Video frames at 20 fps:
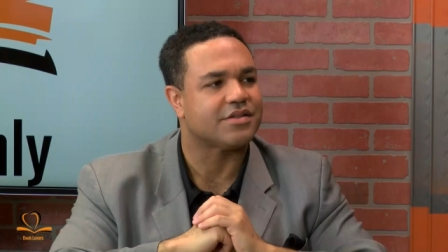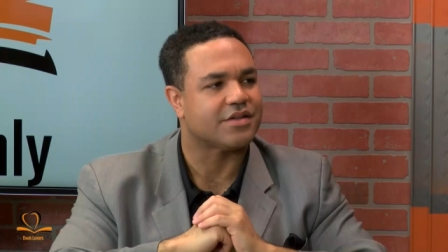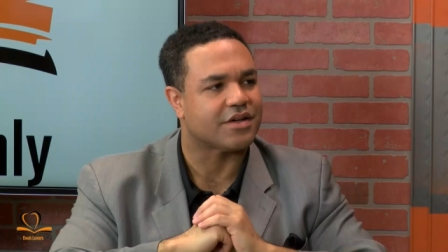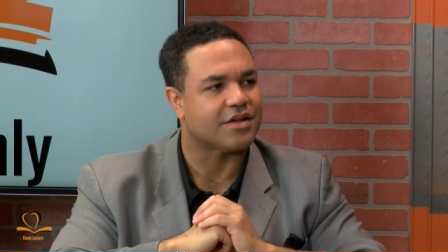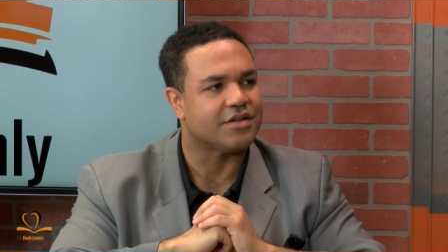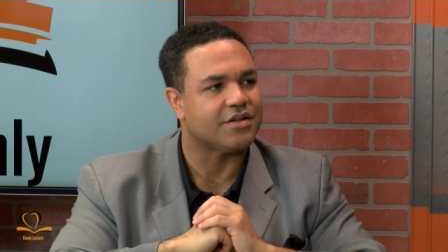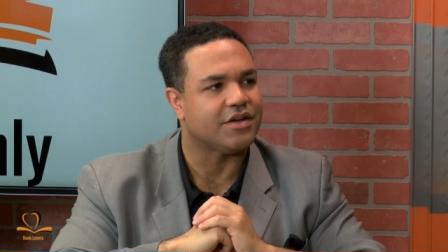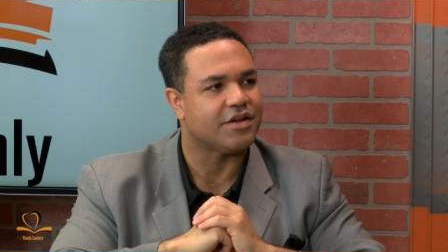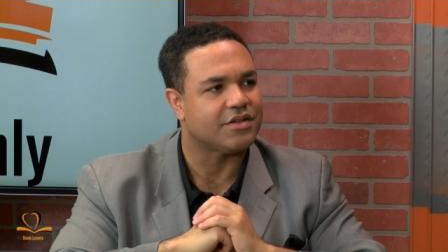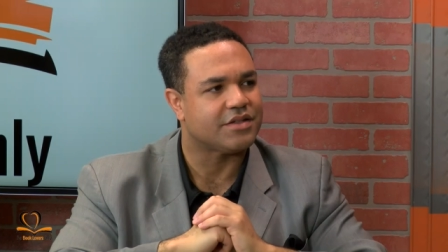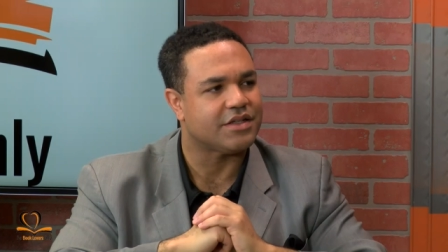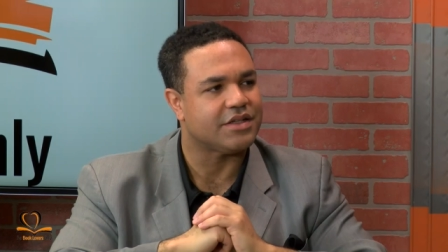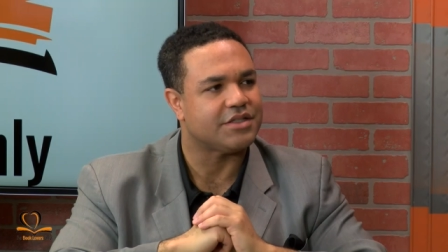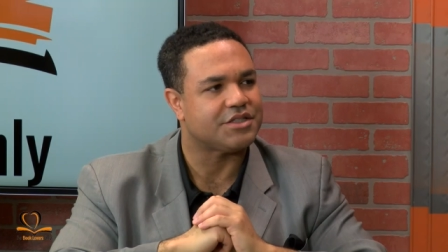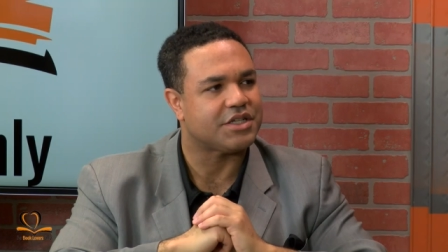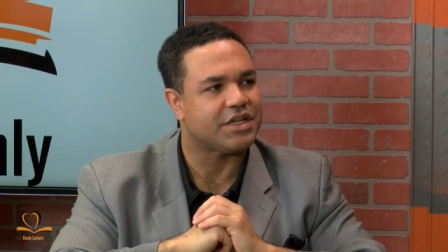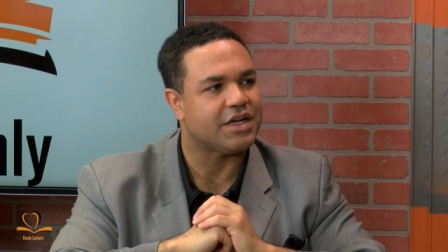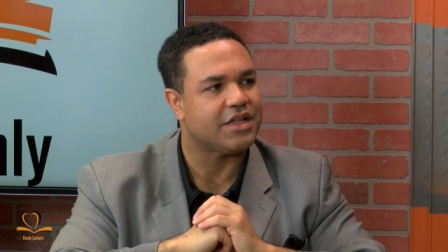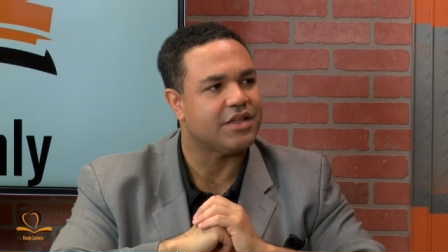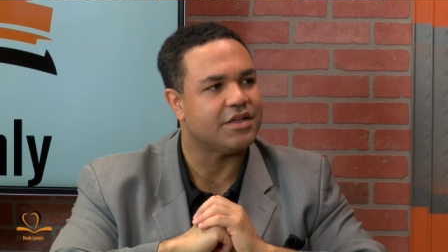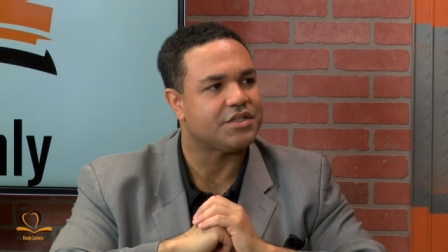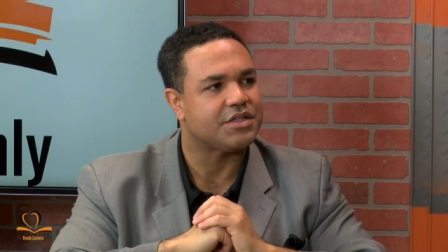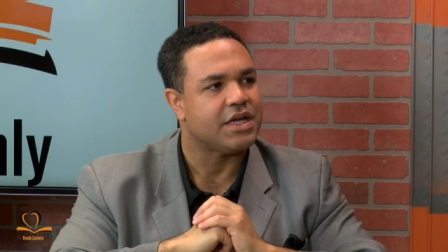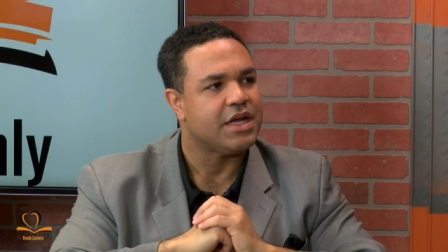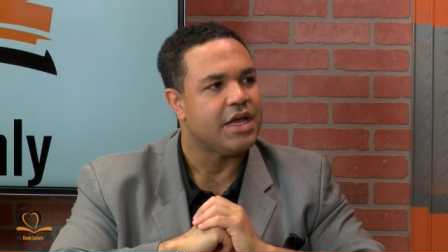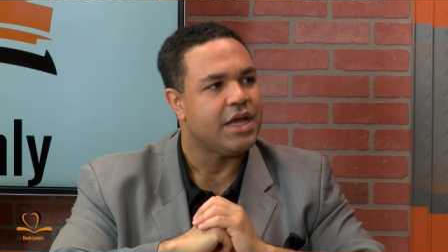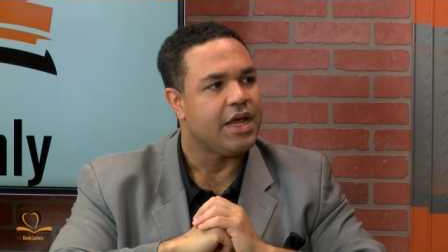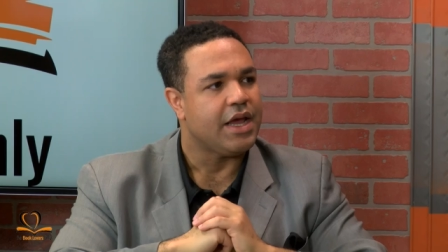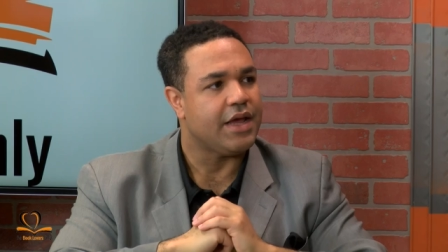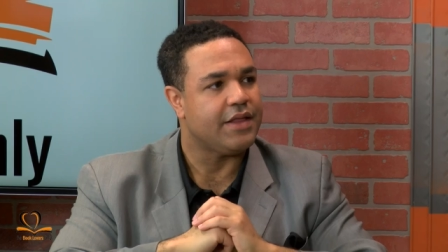like a daunting challenge.
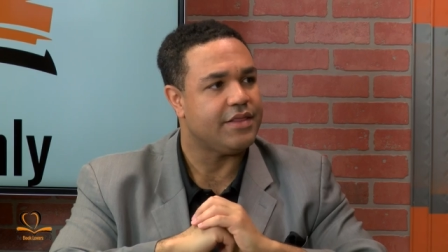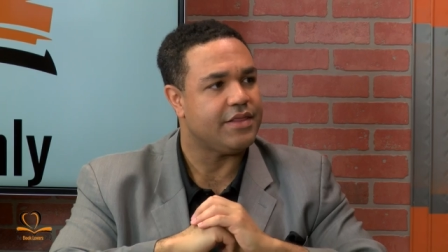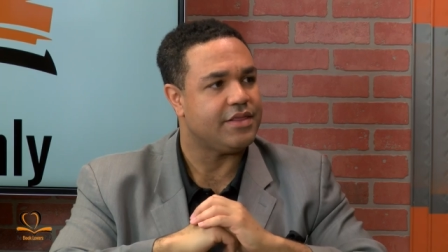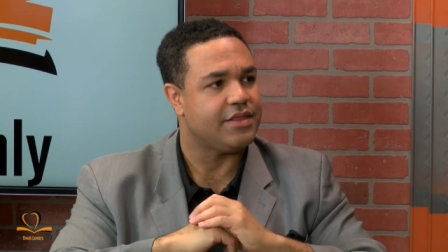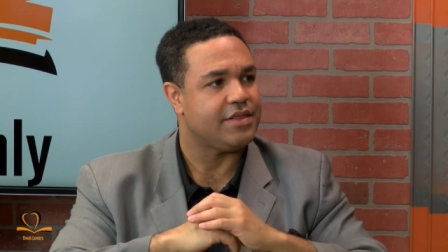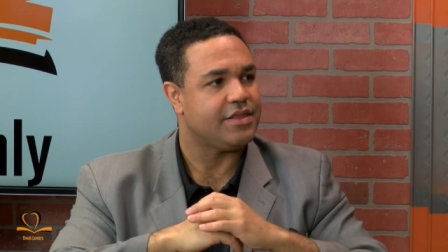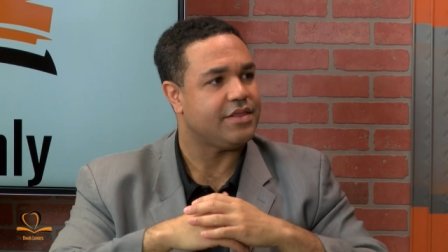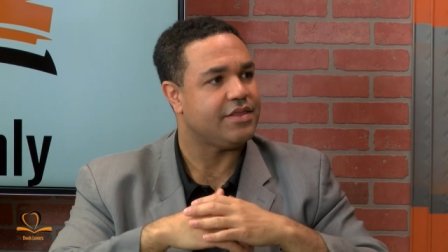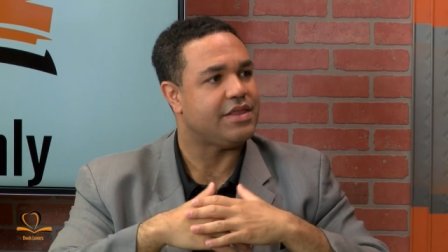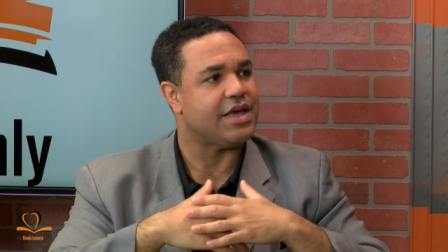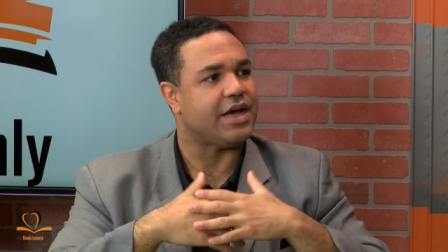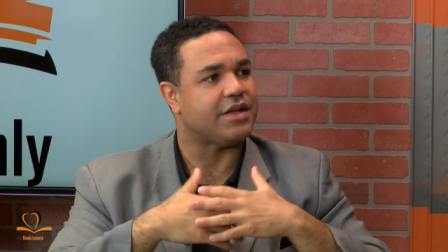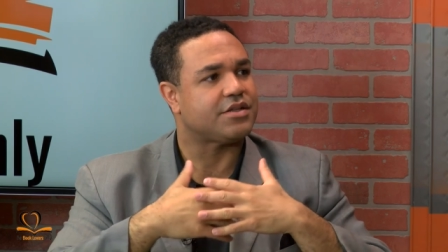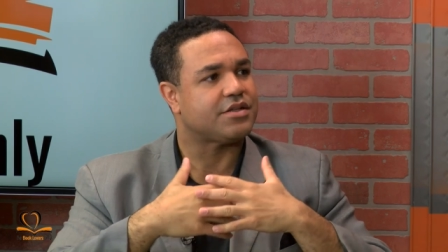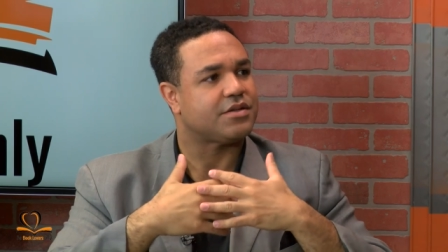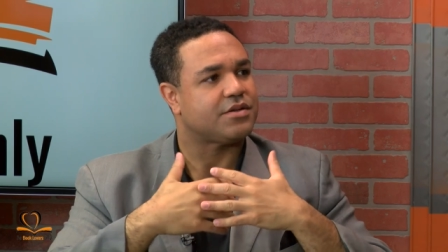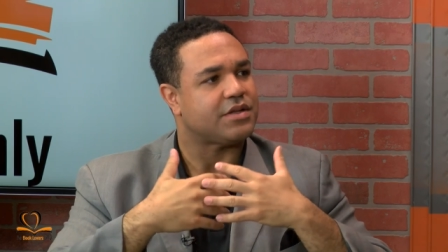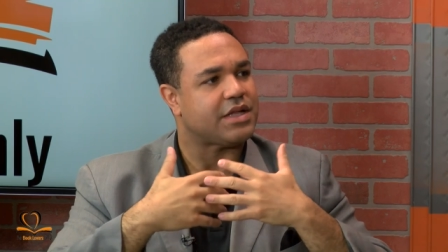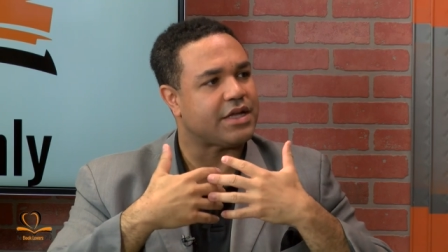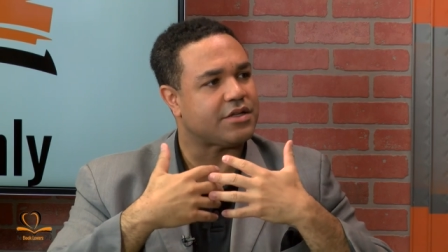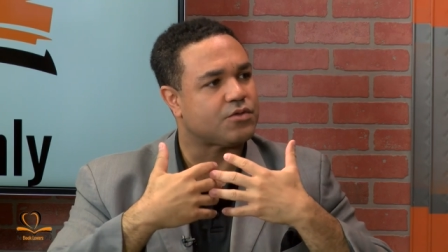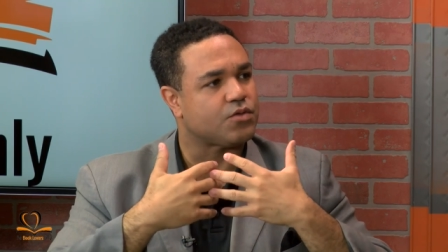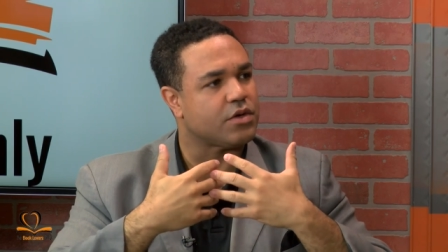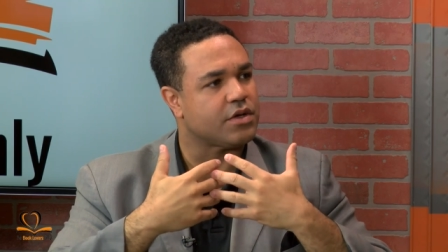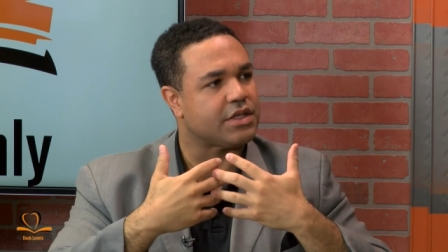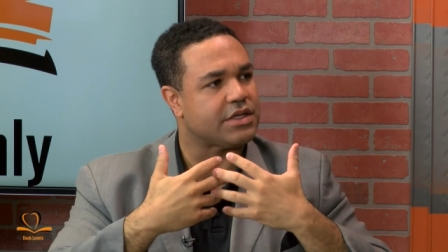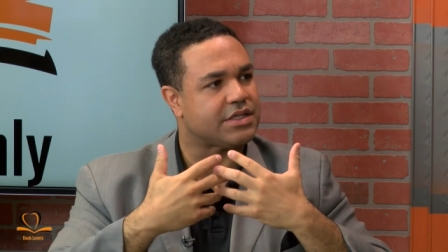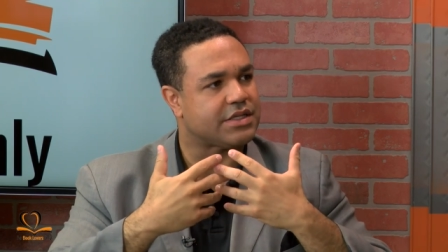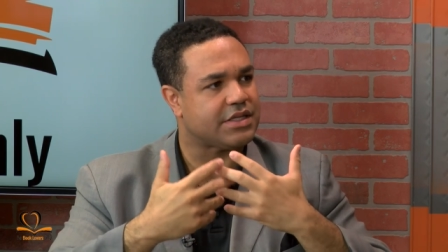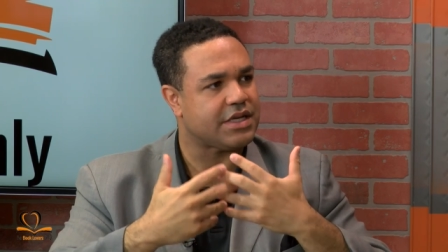It and is. That's, that's where
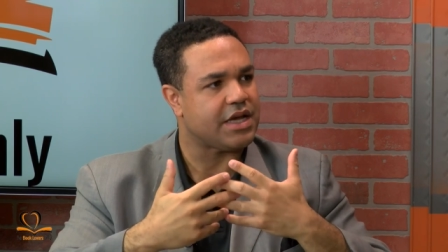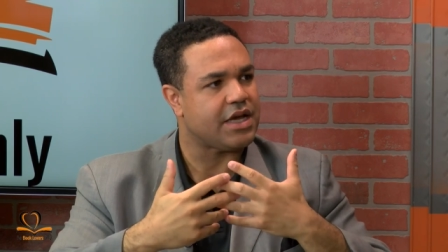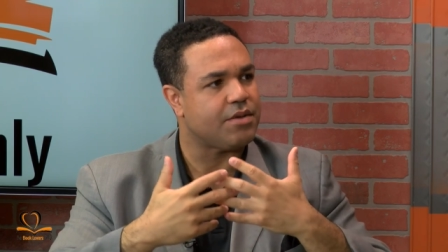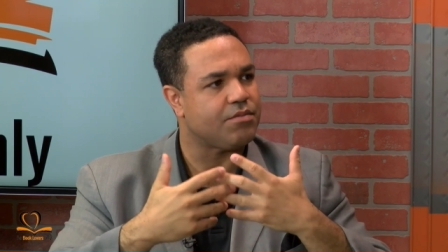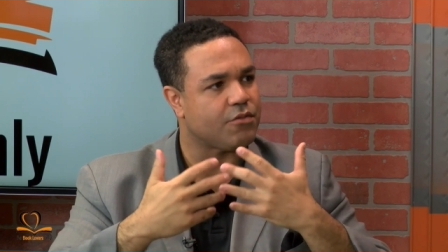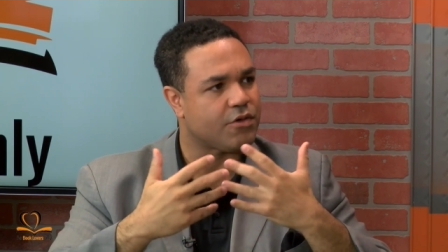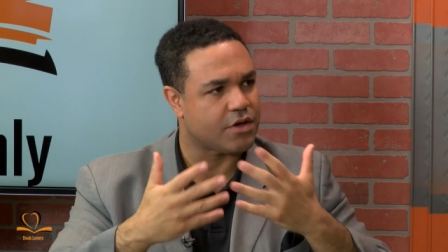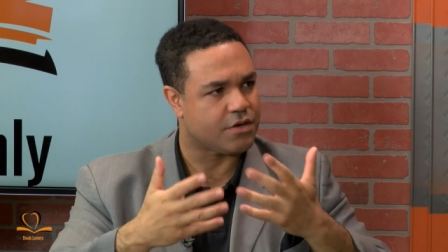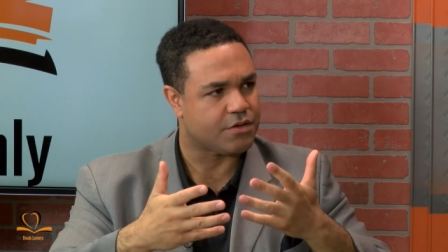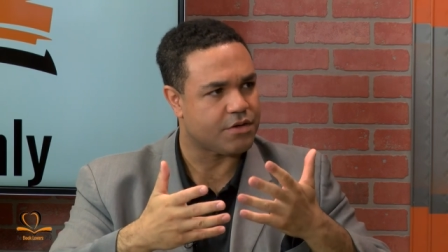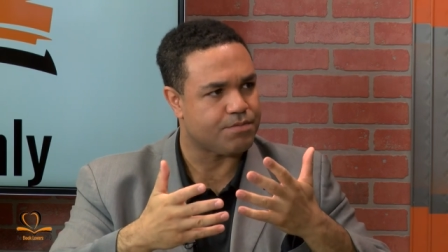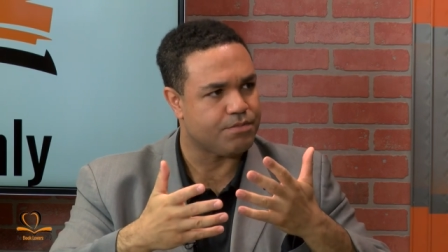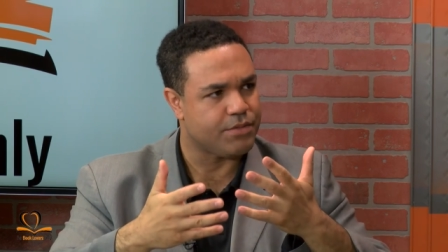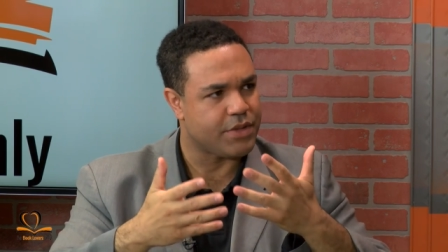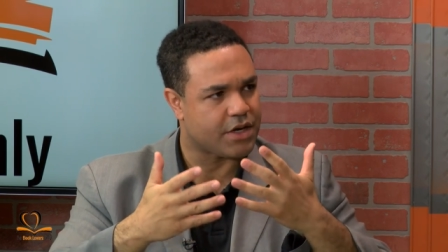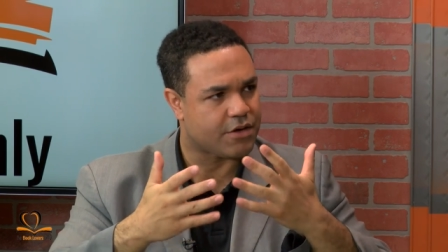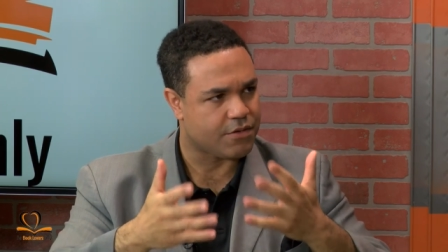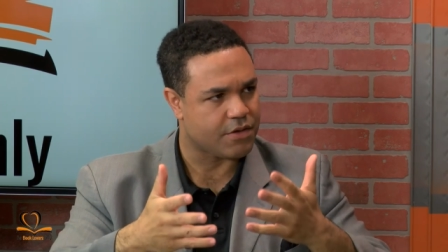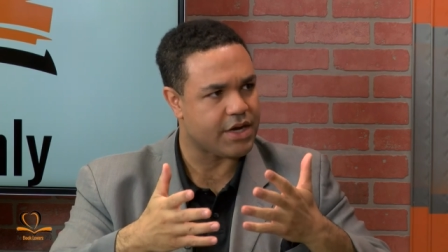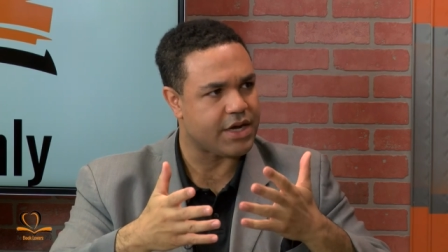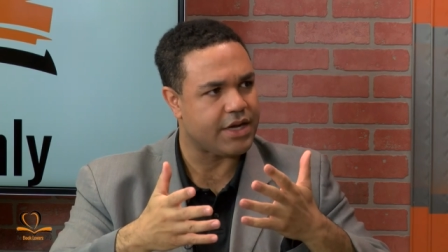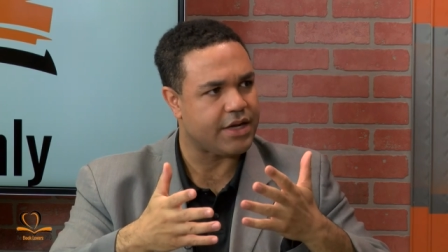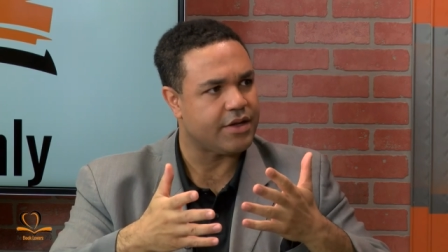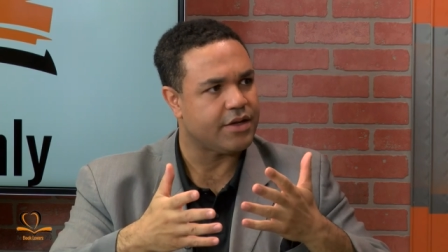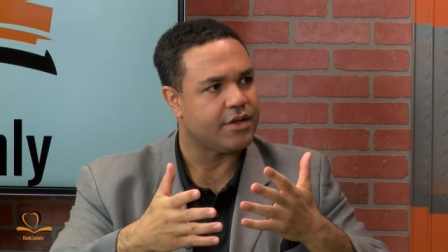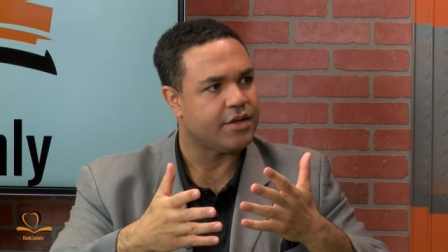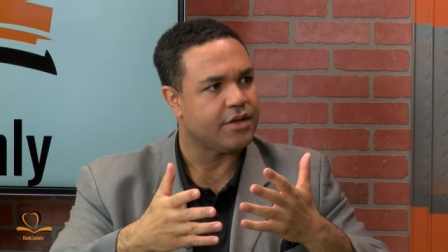the Sam McRae